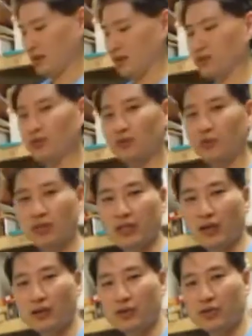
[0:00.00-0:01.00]
and you can
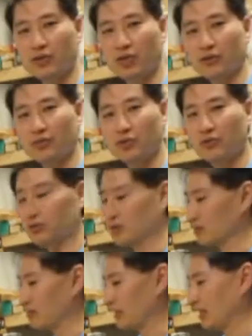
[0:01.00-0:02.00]
really hurt yourself shooting
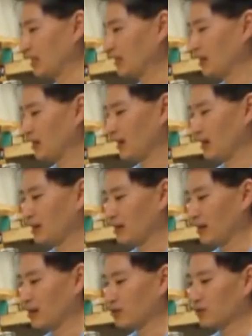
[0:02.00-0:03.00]
this thing
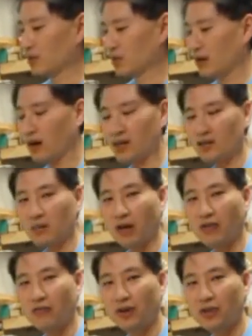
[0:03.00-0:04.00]
and, and you can cause a
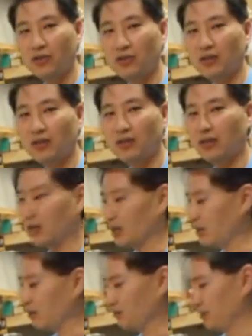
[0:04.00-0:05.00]
malfunction
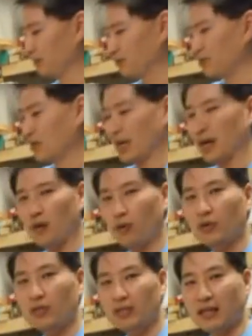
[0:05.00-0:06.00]
if if you can't
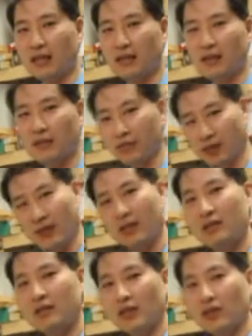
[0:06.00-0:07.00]
hold it tight enough.
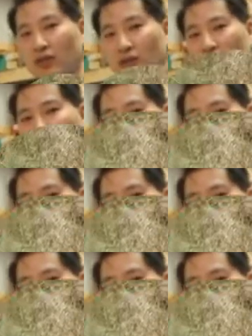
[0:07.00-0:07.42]
Take a look.